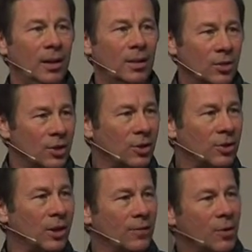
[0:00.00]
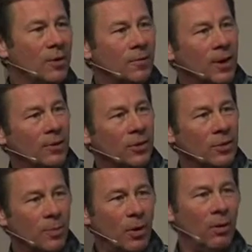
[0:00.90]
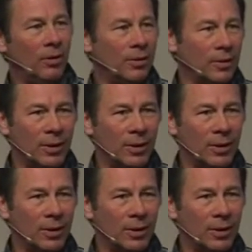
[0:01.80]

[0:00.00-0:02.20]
And Jesus said, if you had faith as small as a